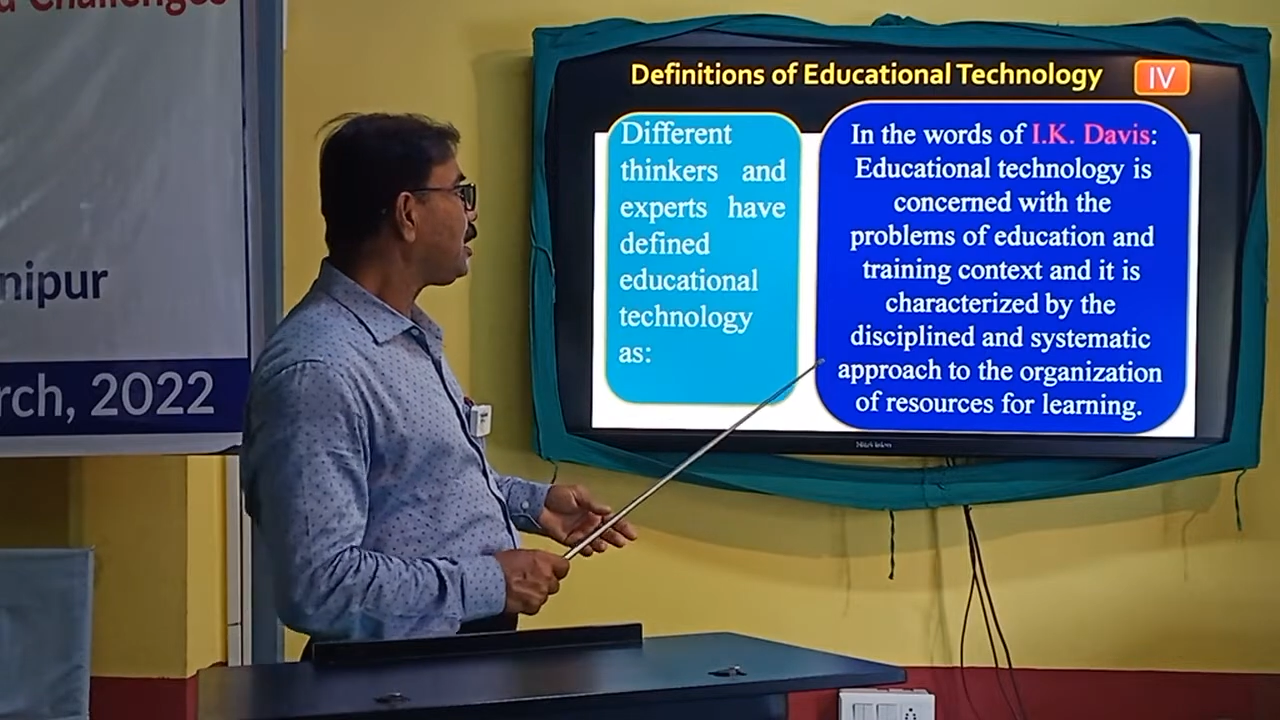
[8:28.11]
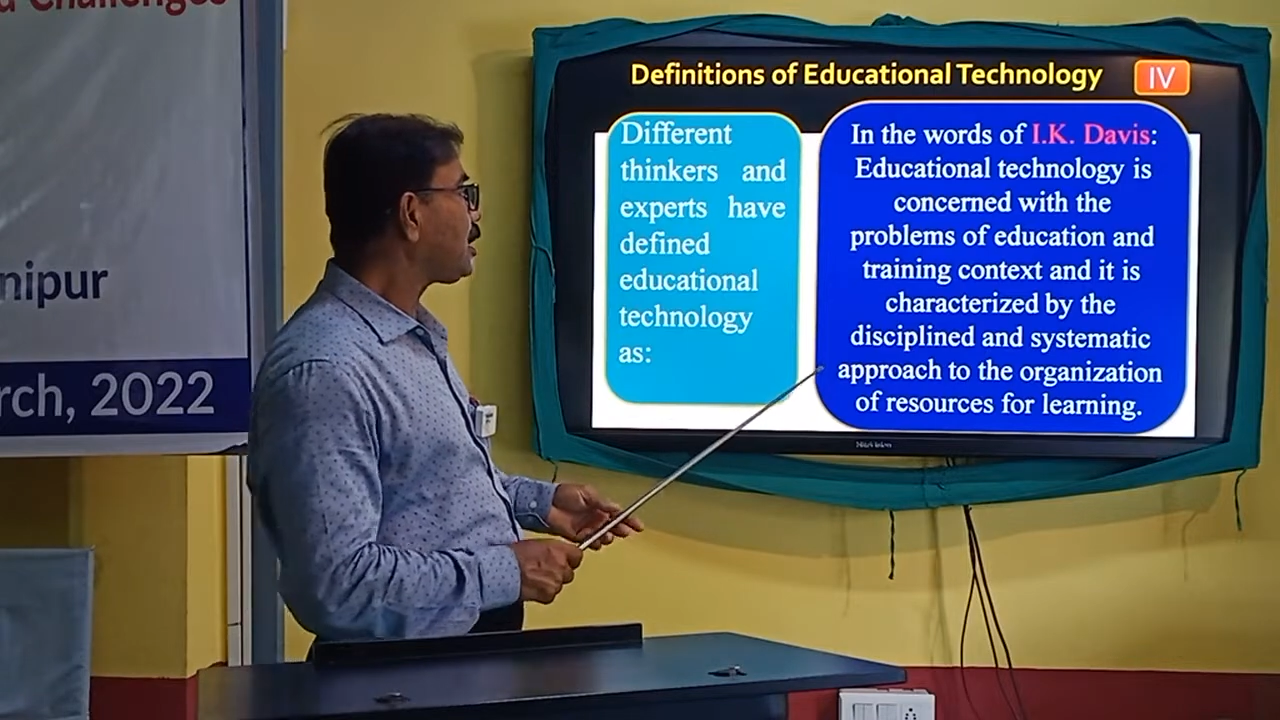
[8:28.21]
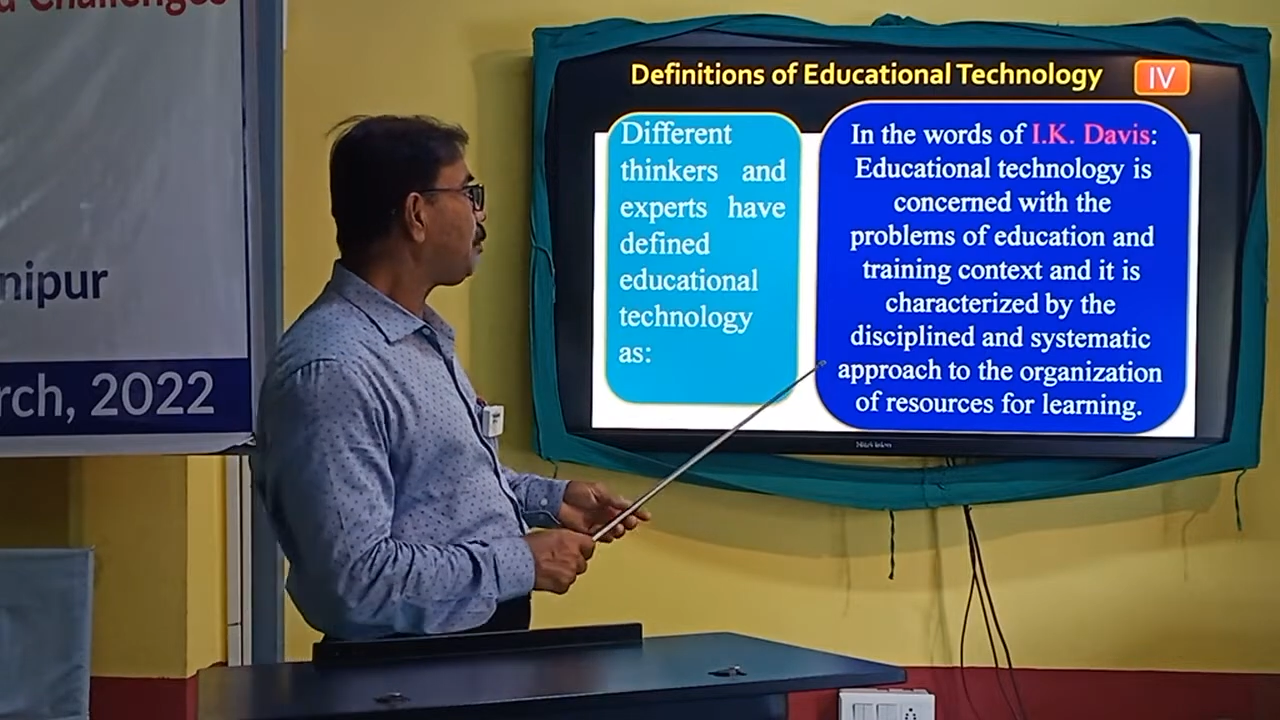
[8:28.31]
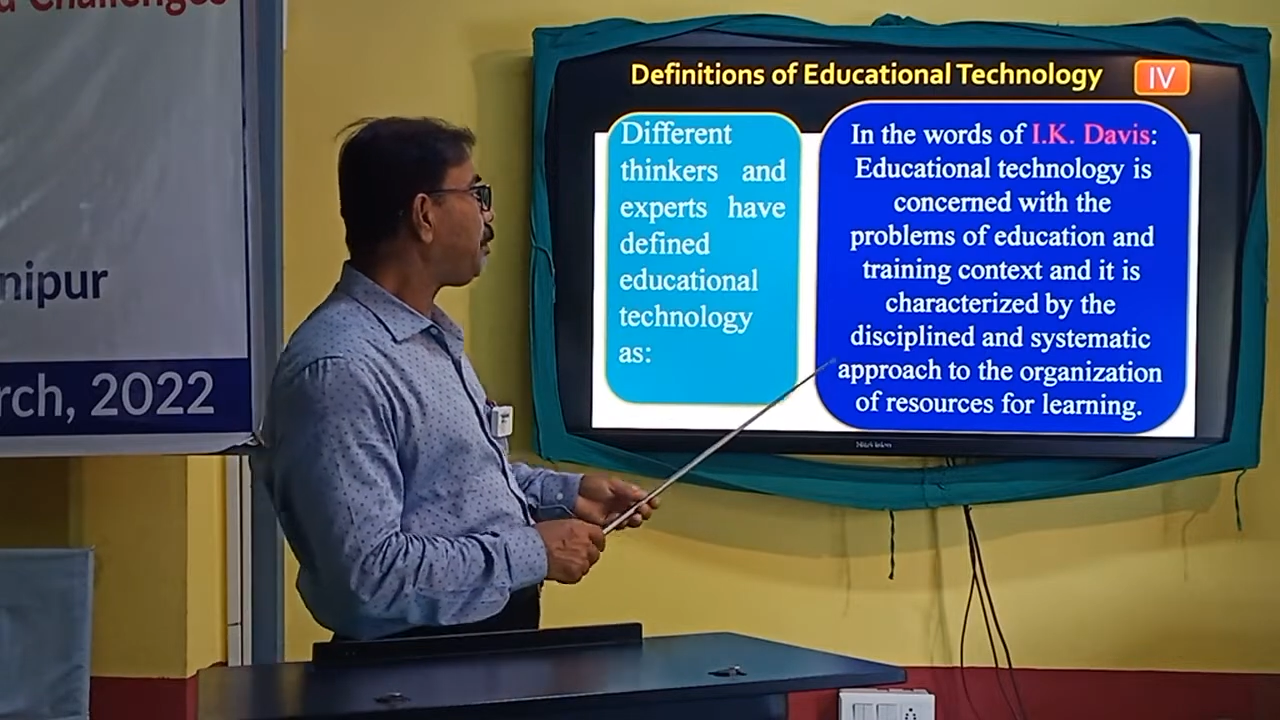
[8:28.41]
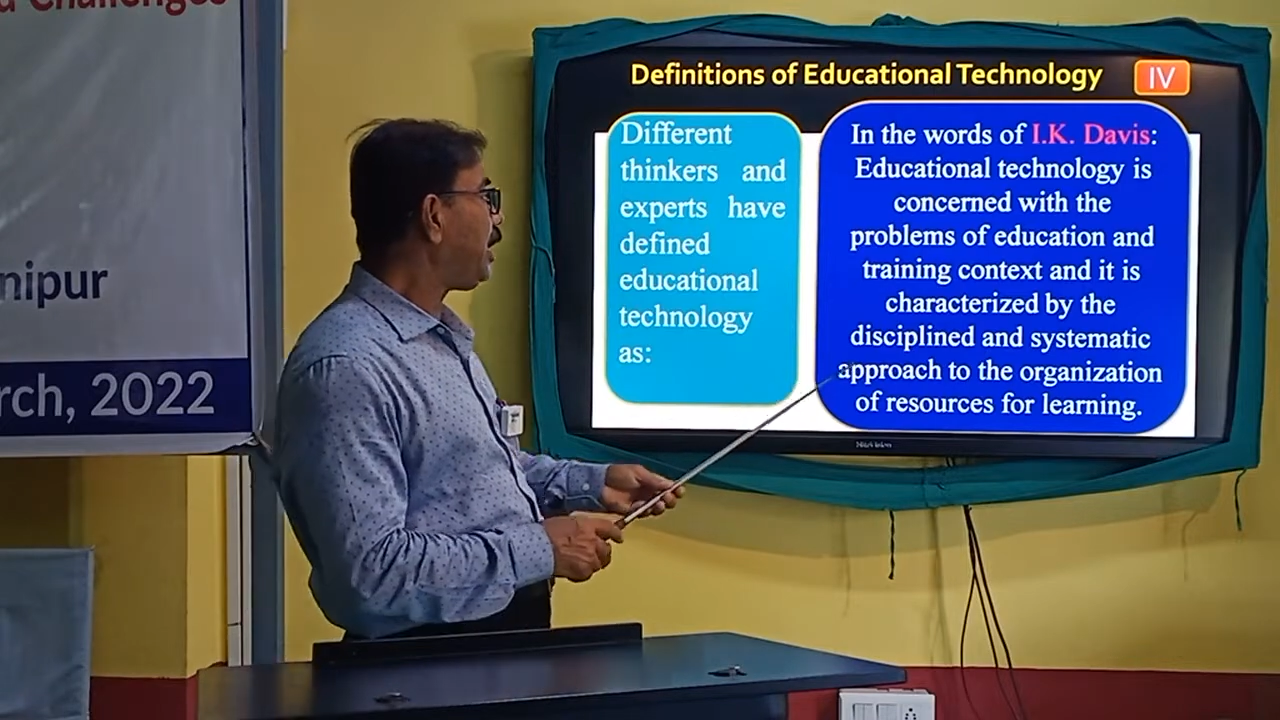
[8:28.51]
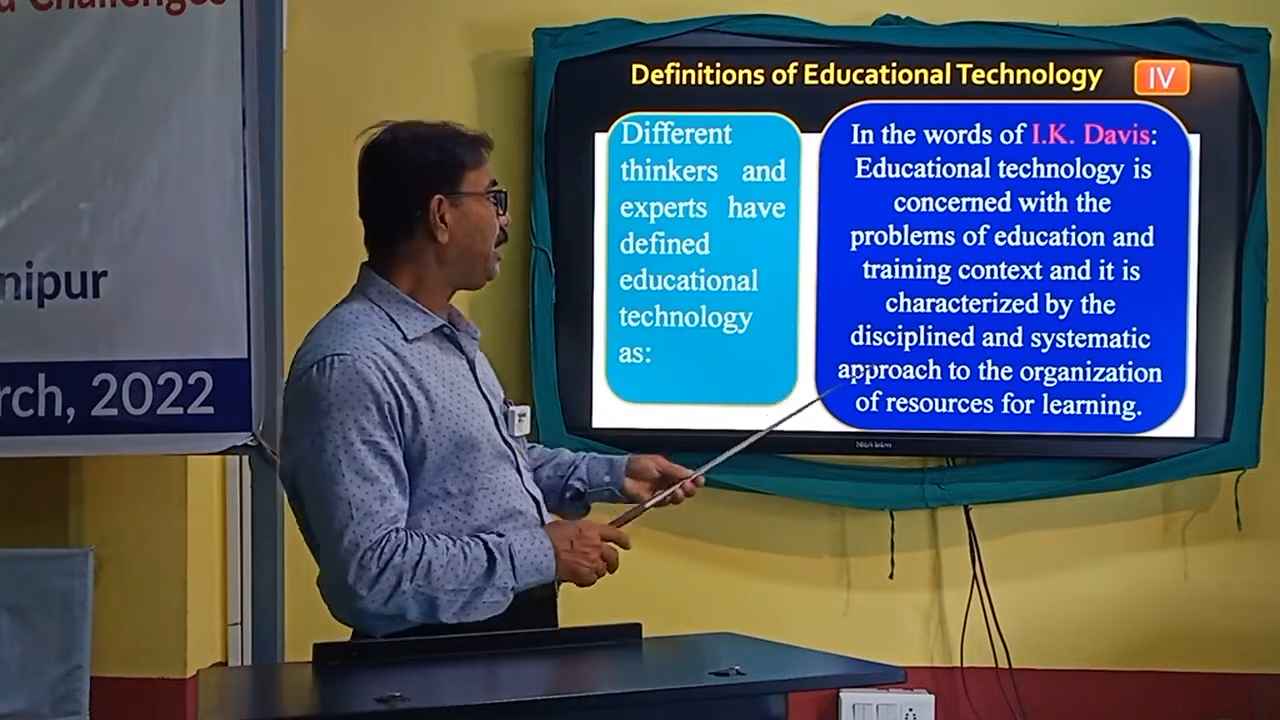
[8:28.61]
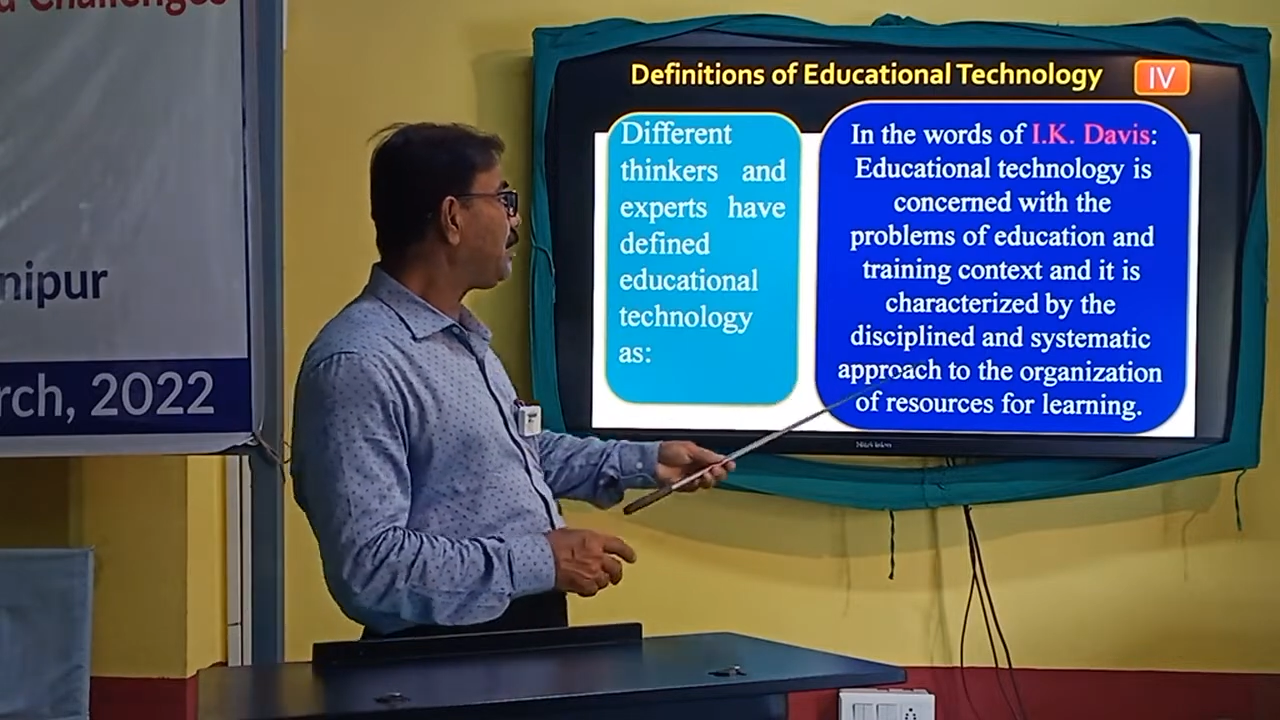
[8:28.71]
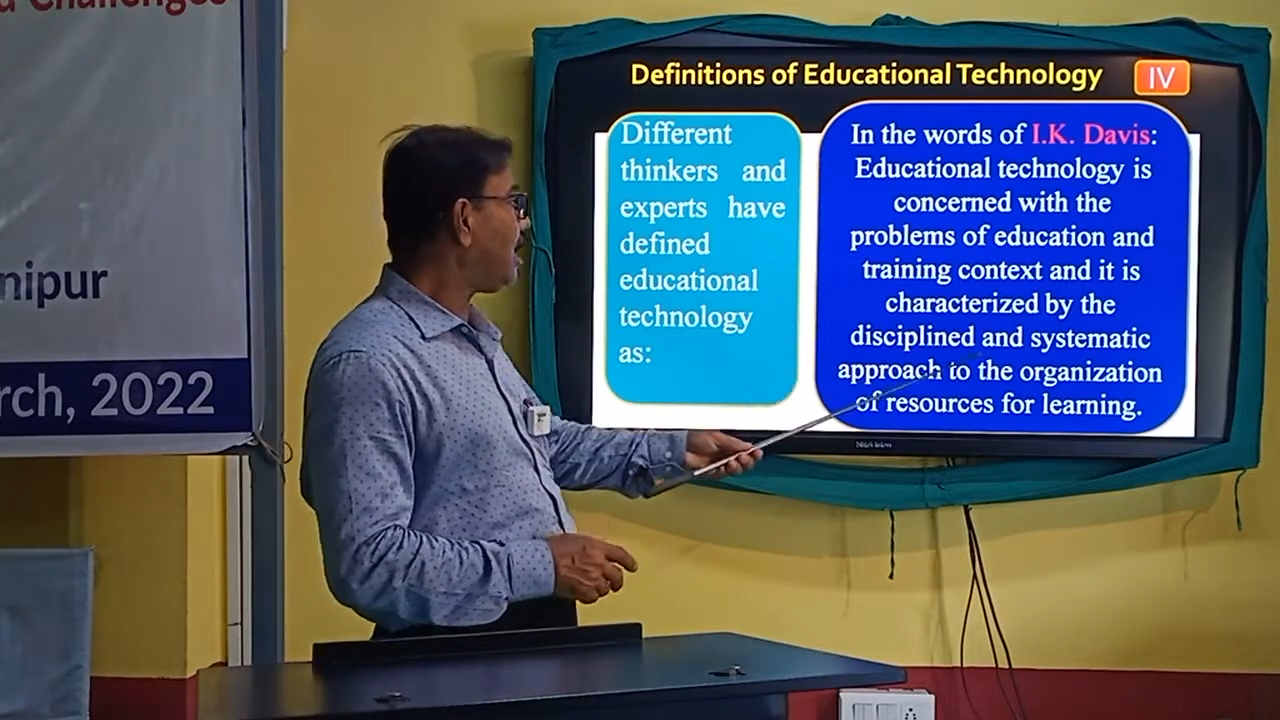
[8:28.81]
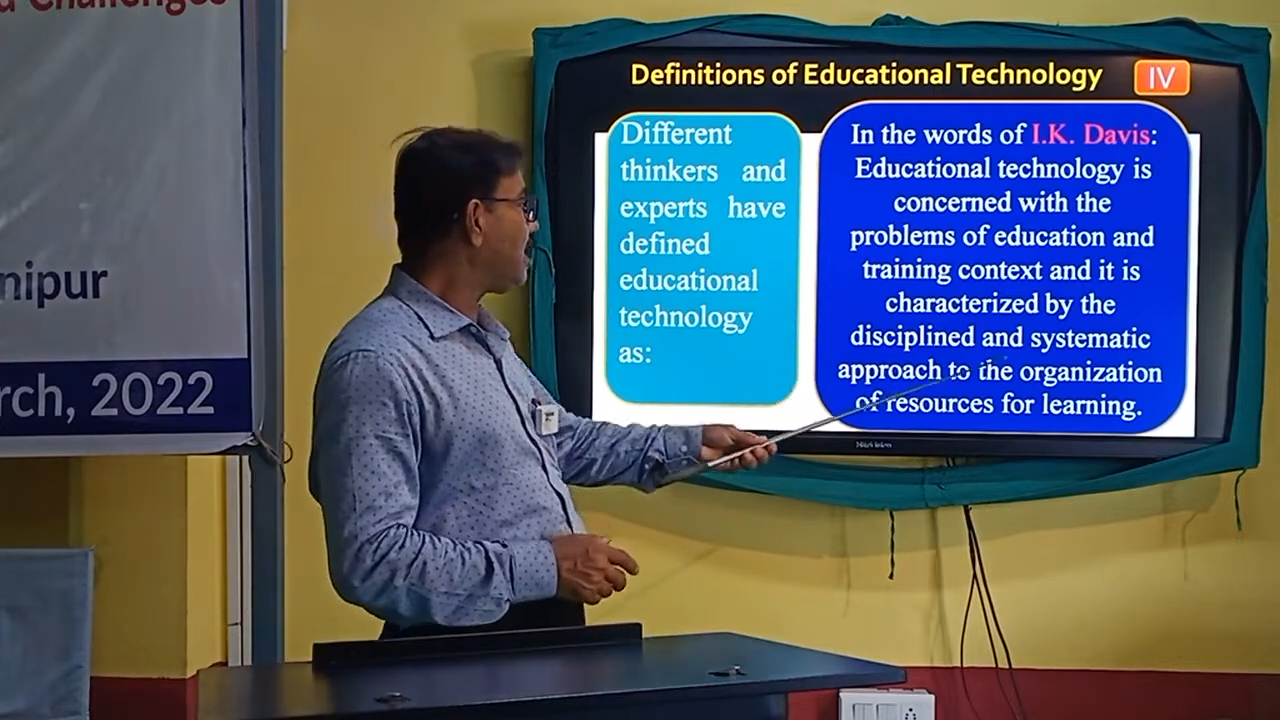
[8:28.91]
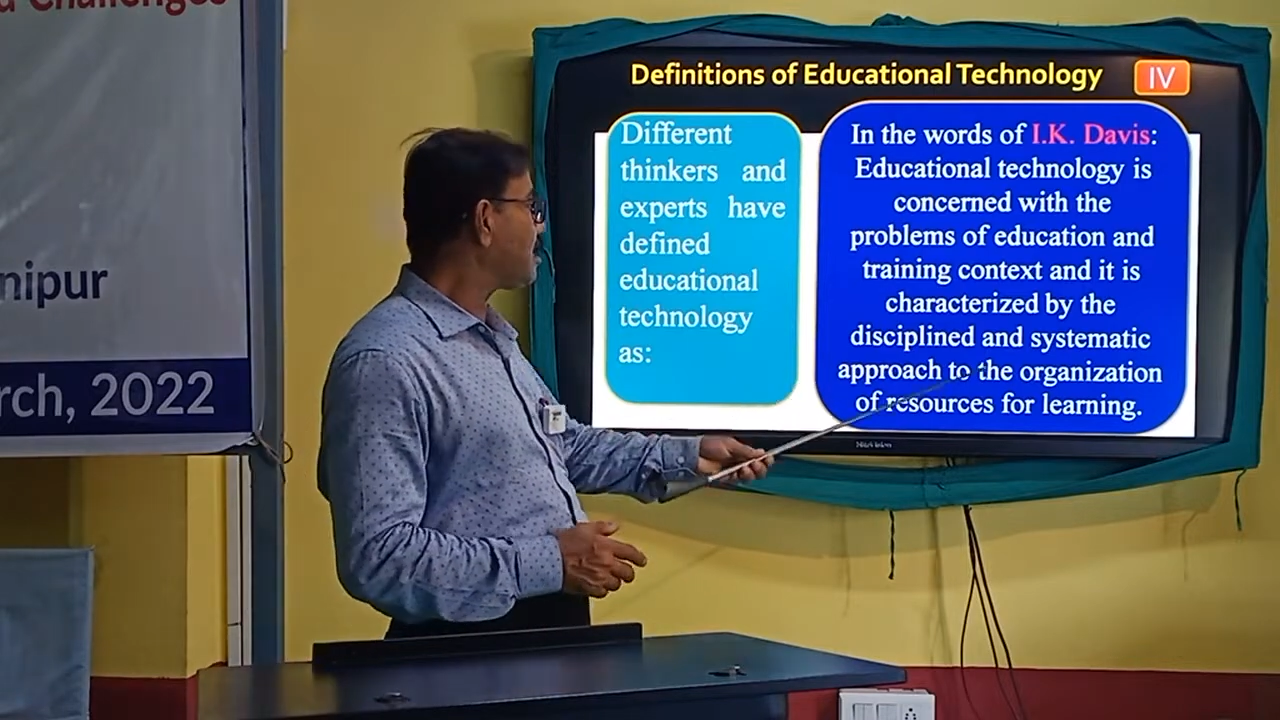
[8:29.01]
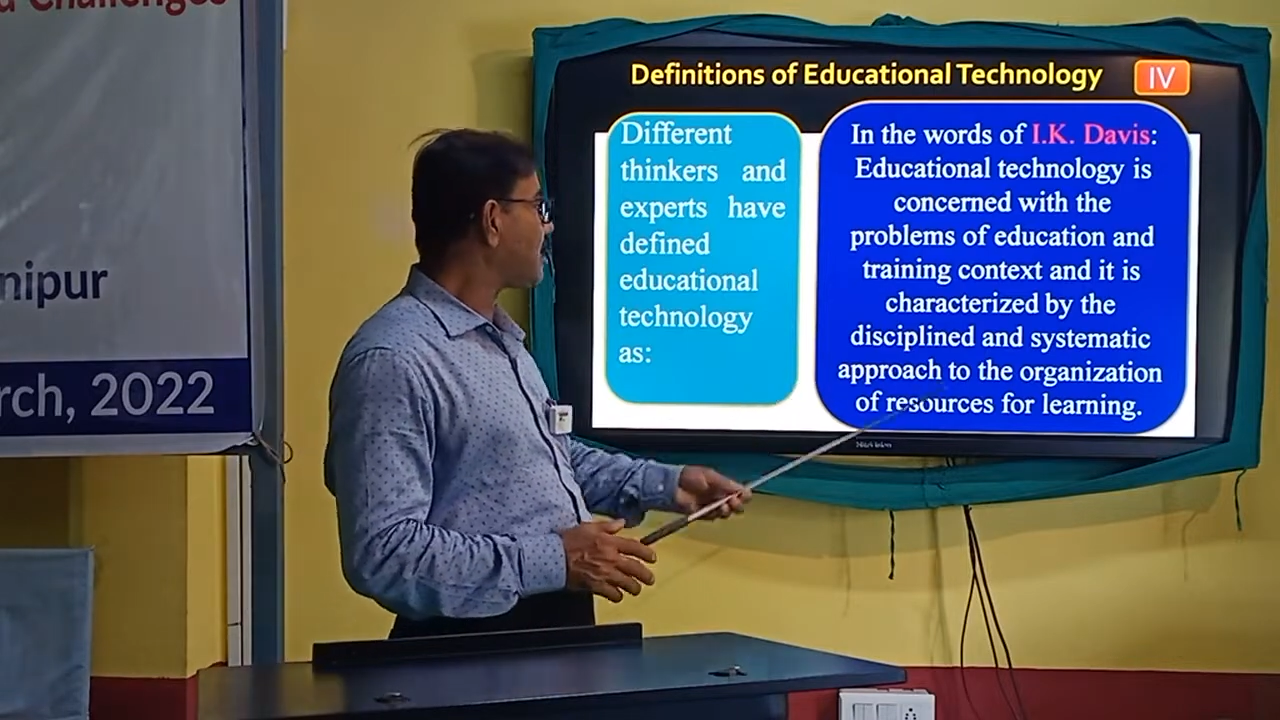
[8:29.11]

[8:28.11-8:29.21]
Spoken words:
disciplined and